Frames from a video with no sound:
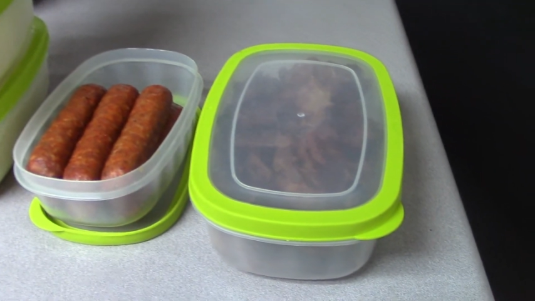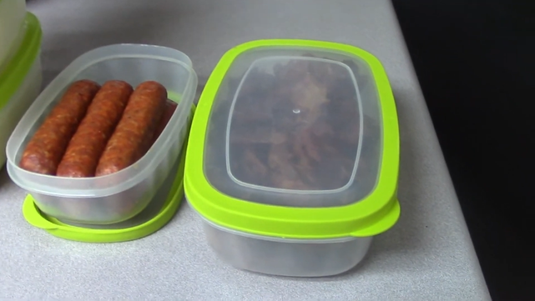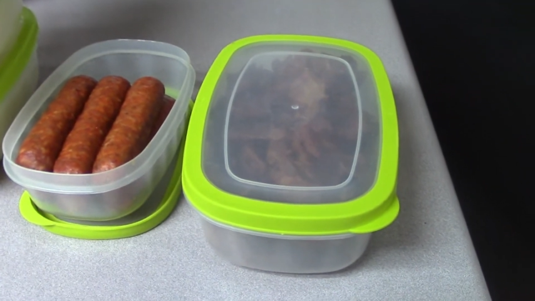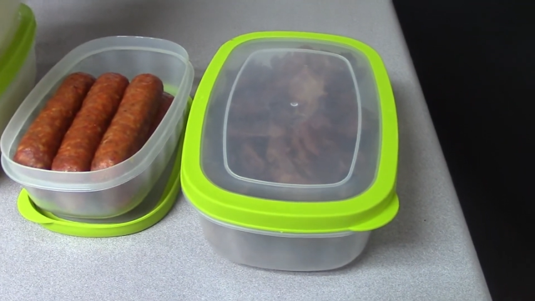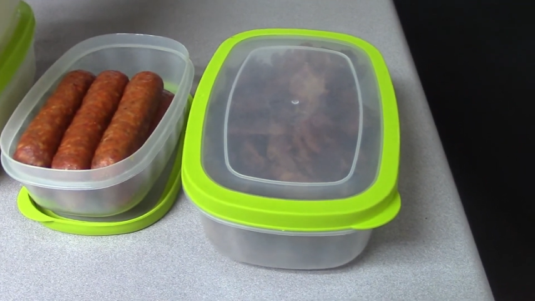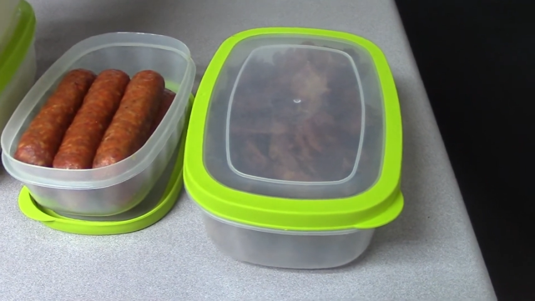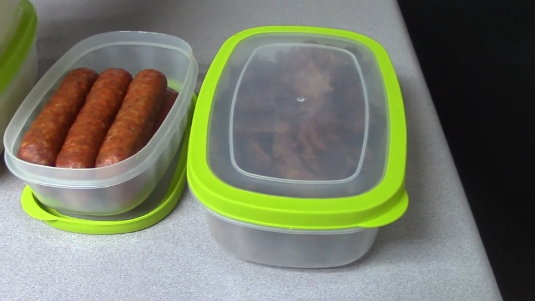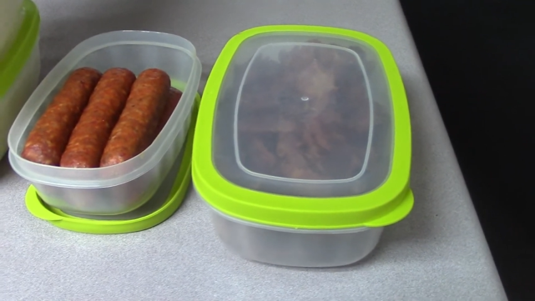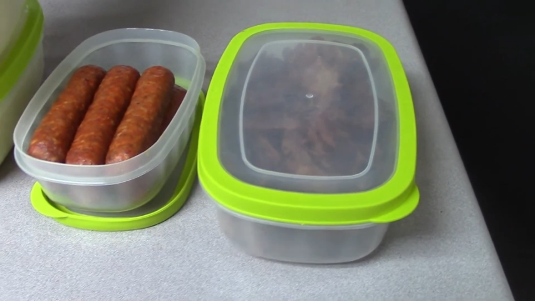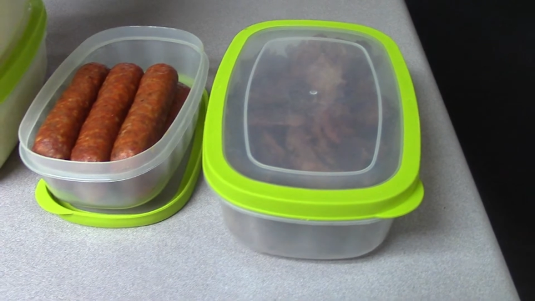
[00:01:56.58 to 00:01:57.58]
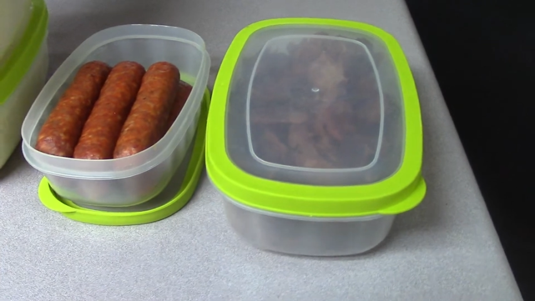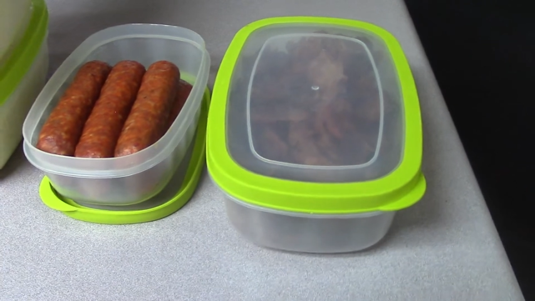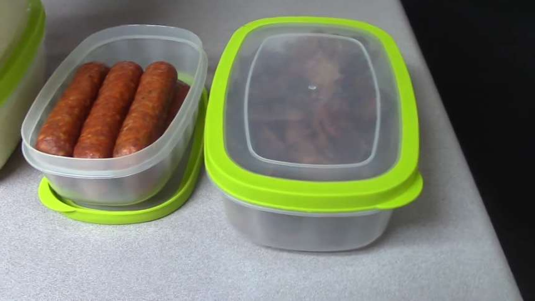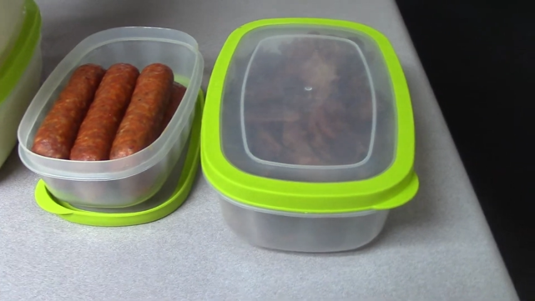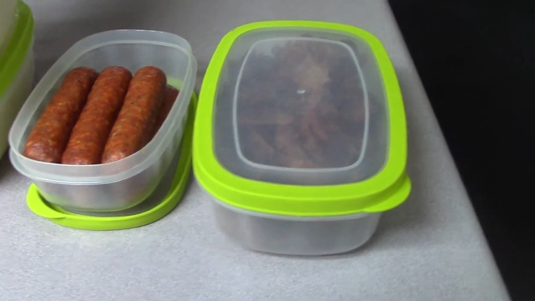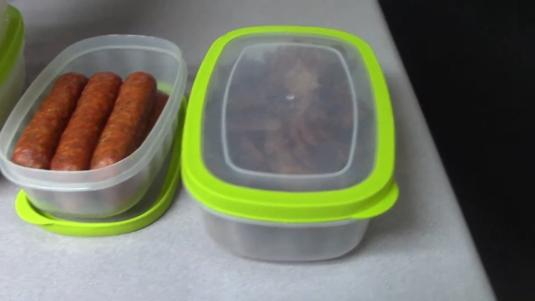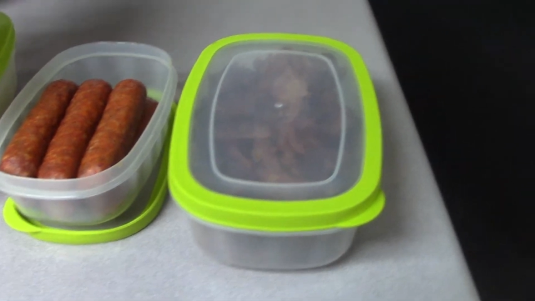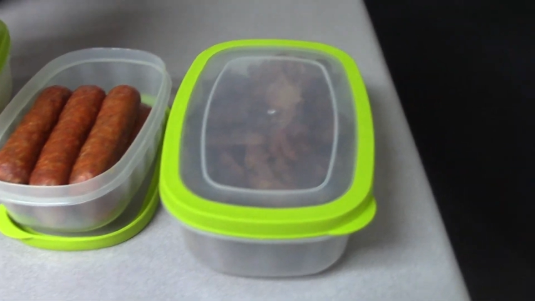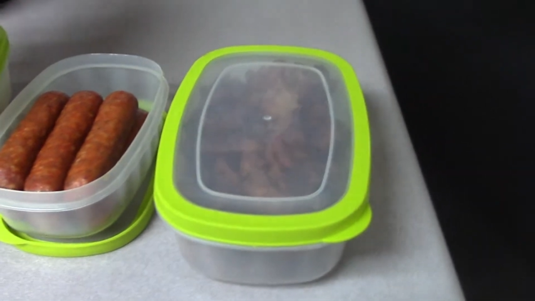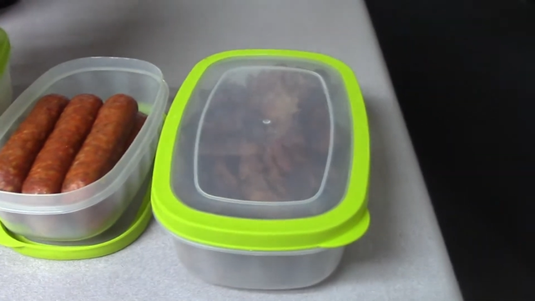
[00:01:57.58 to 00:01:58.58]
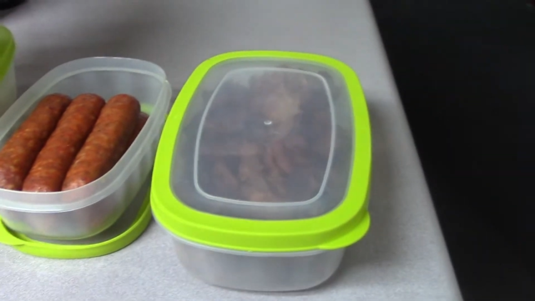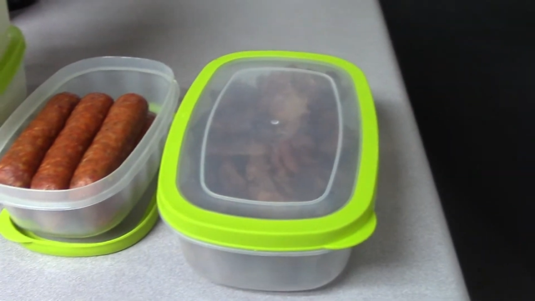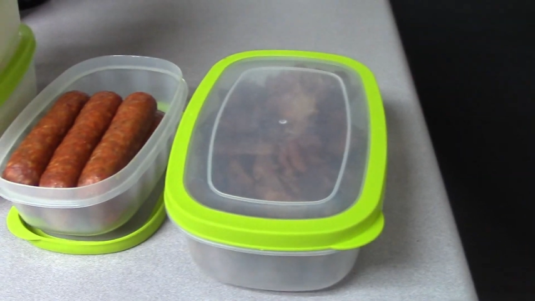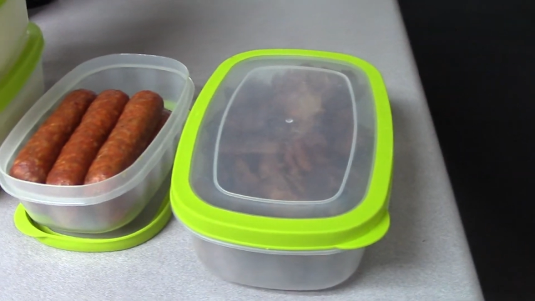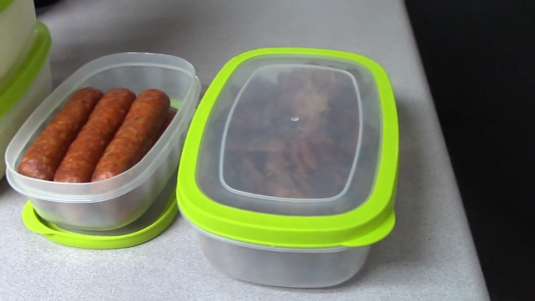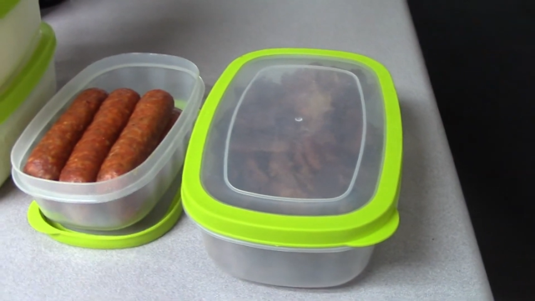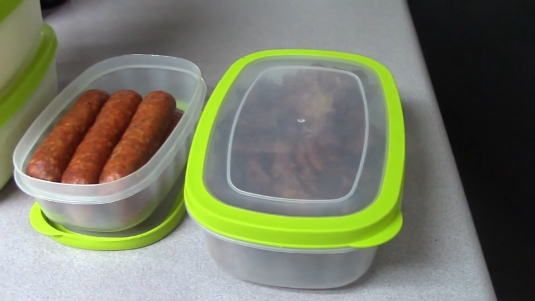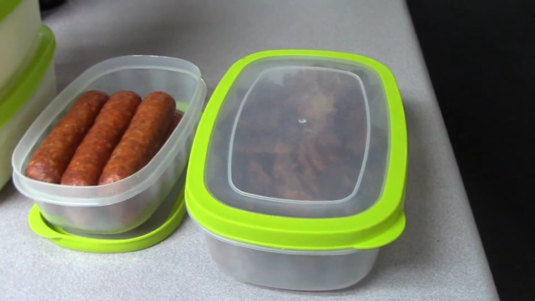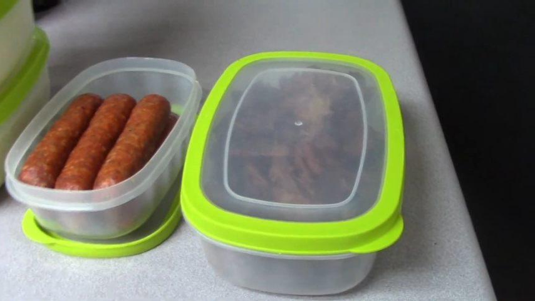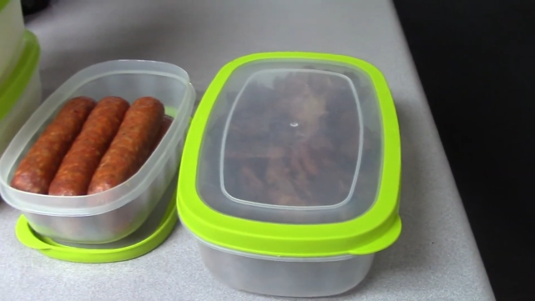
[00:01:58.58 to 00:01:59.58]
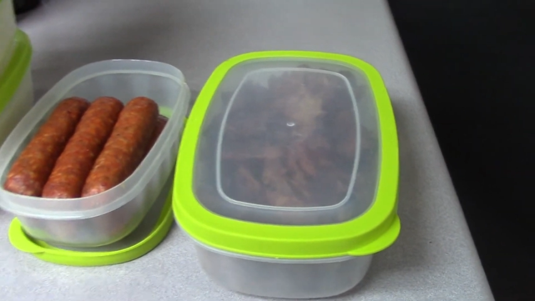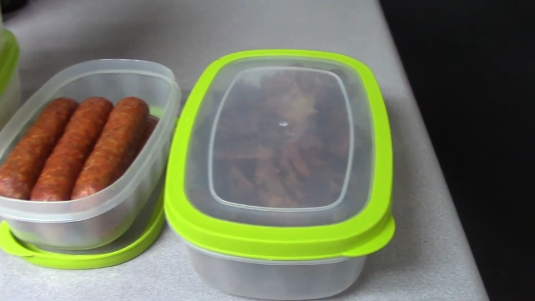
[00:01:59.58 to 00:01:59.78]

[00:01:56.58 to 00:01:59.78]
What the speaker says: Nobody's mouth can be seen.